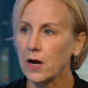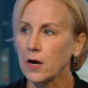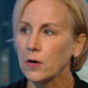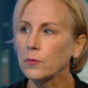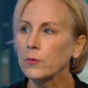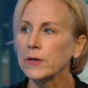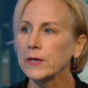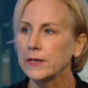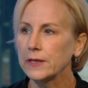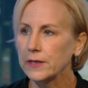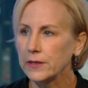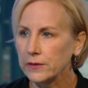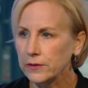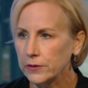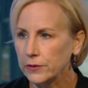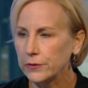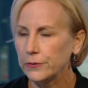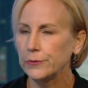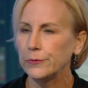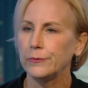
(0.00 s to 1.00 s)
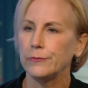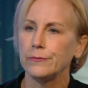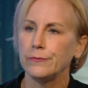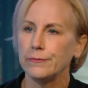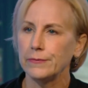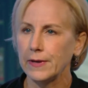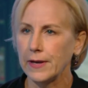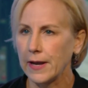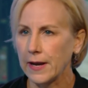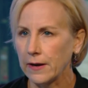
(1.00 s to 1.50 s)
we in a new
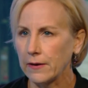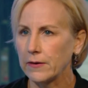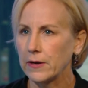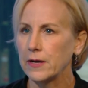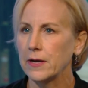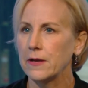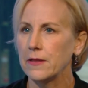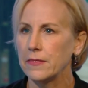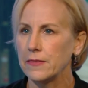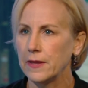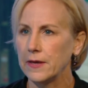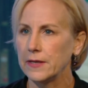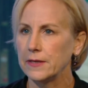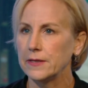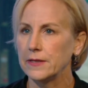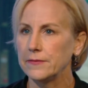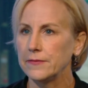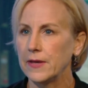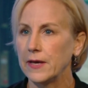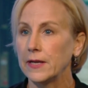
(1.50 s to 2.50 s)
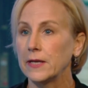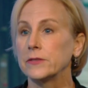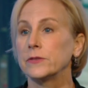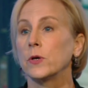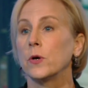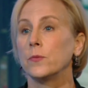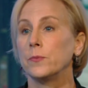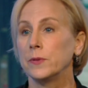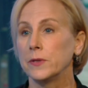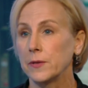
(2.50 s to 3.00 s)
era that has
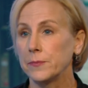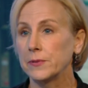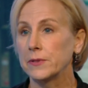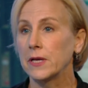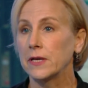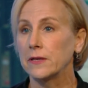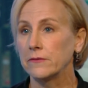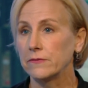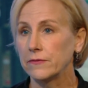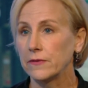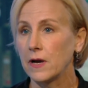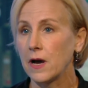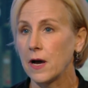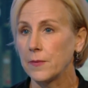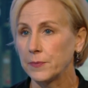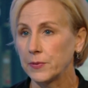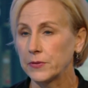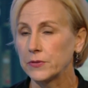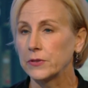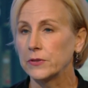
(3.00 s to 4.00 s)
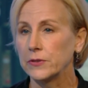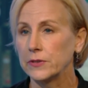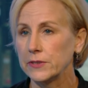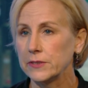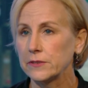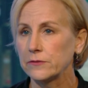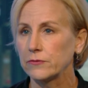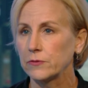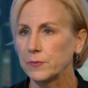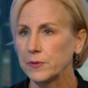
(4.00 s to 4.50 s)
opened up a lot of
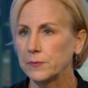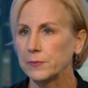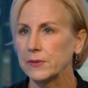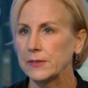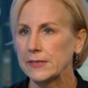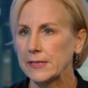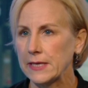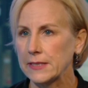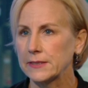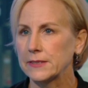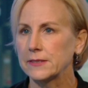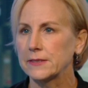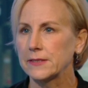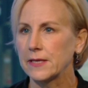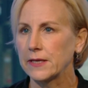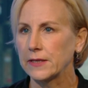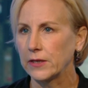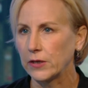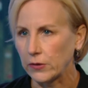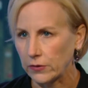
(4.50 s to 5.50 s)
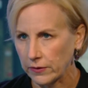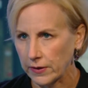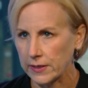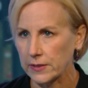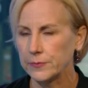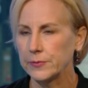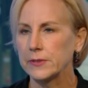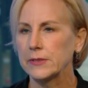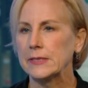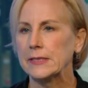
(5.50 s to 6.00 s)
opportunities for people? Yes. Is that
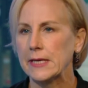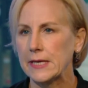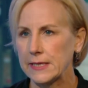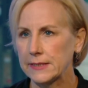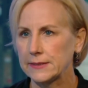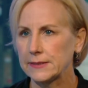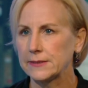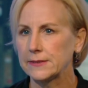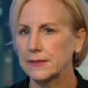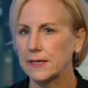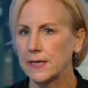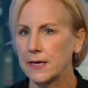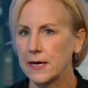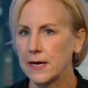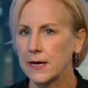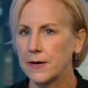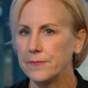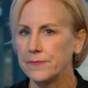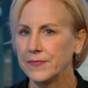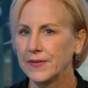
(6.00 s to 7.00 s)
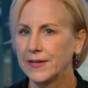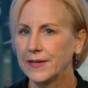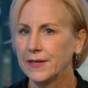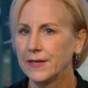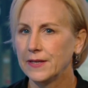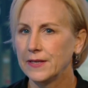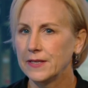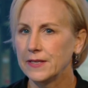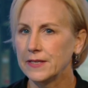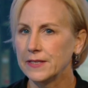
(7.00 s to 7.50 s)
incredible? Yes.
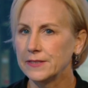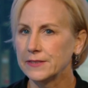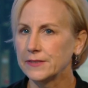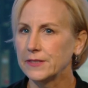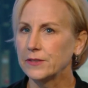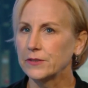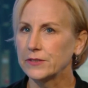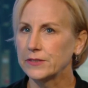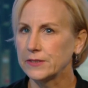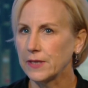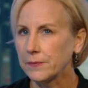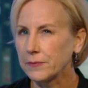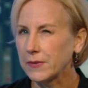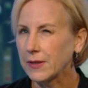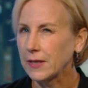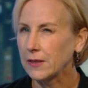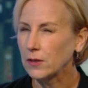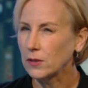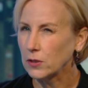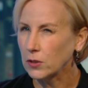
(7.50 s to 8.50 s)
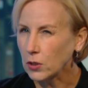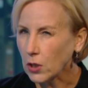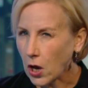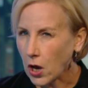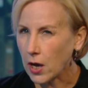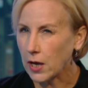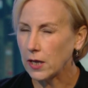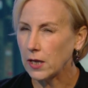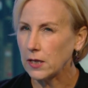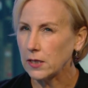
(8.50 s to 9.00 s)
Is there something
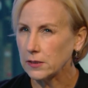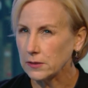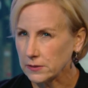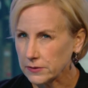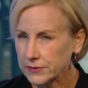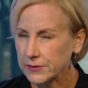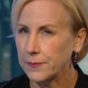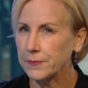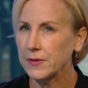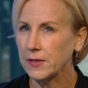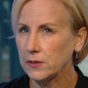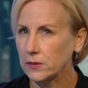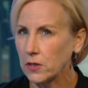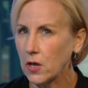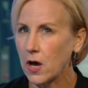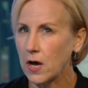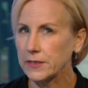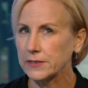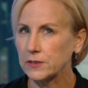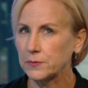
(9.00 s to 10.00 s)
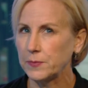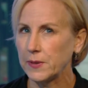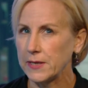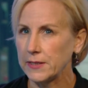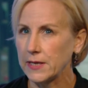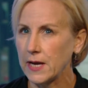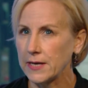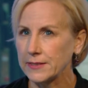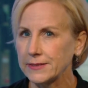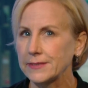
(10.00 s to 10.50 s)
lost by
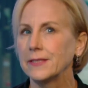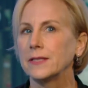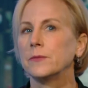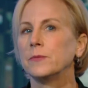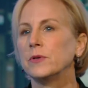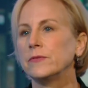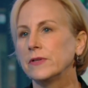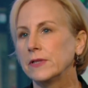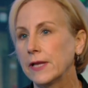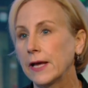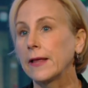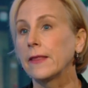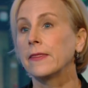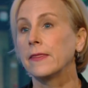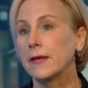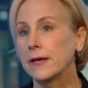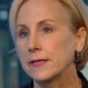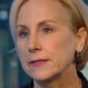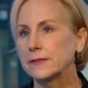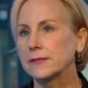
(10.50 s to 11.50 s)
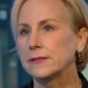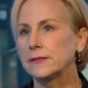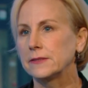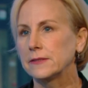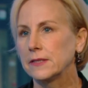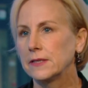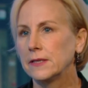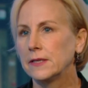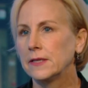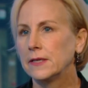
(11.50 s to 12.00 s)
not seeing a movie like
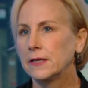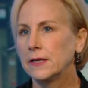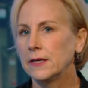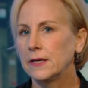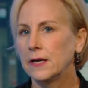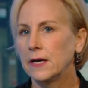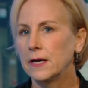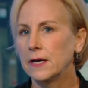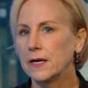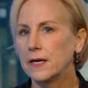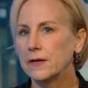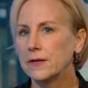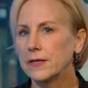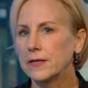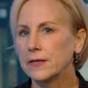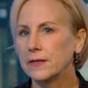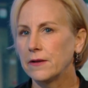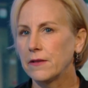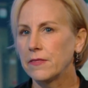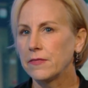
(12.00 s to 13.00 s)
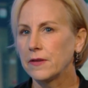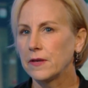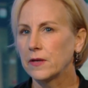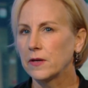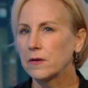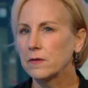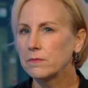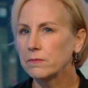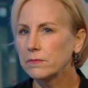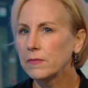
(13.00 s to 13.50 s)
this in a
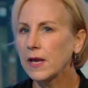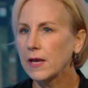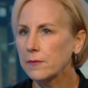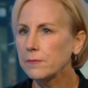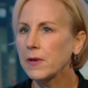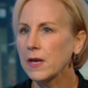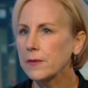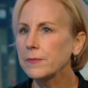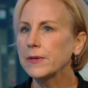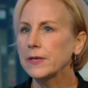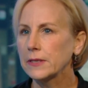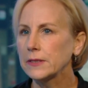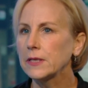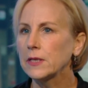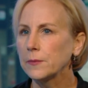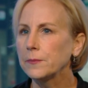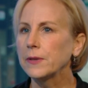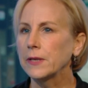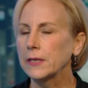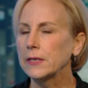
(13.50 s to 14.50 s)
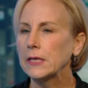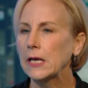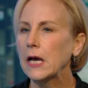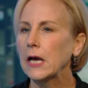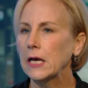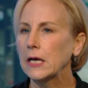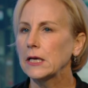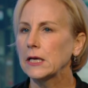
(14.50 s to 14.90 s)
theater? Maybe a little bit, yeah.